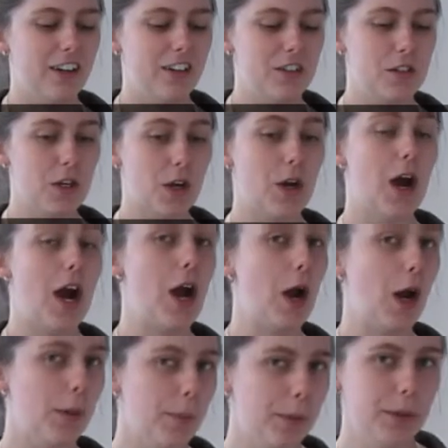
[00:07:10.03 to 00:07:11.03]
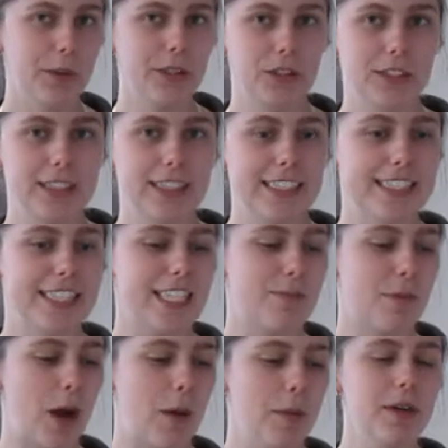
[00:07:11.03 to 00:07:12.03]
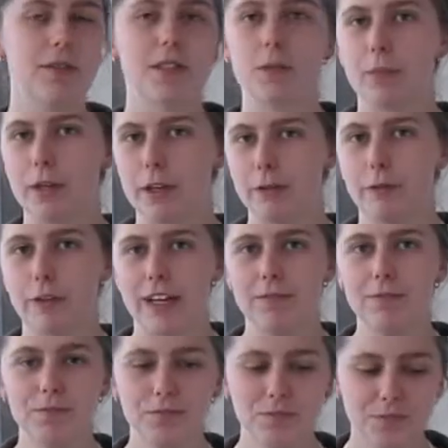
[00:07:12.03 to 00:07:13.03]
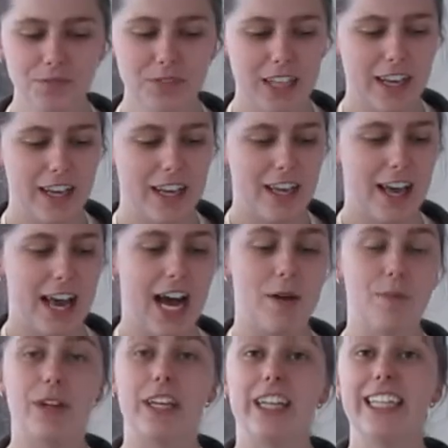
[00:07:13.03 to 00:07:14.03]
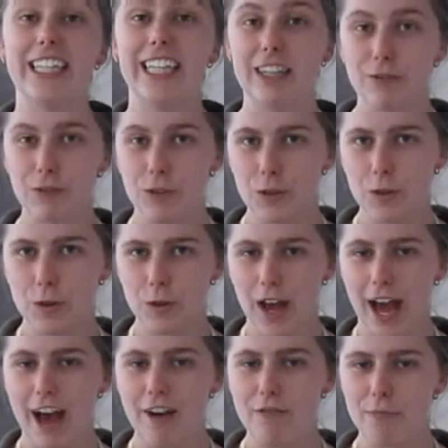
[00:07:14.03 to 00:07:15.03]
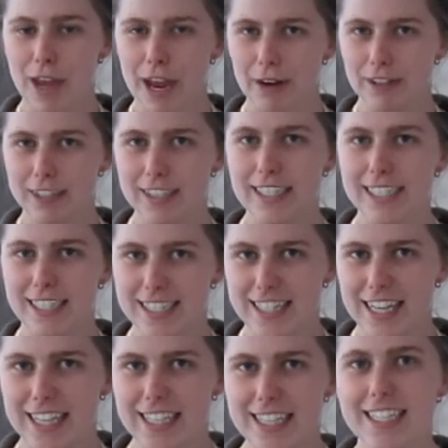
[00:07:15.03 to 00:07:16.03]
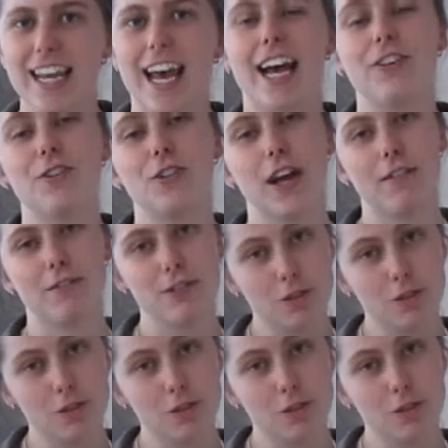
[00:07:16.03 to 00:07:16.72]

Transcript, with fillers: So I hope you enjoyed this experiment. It was a bit of fun. Um, if you have parent consent and you have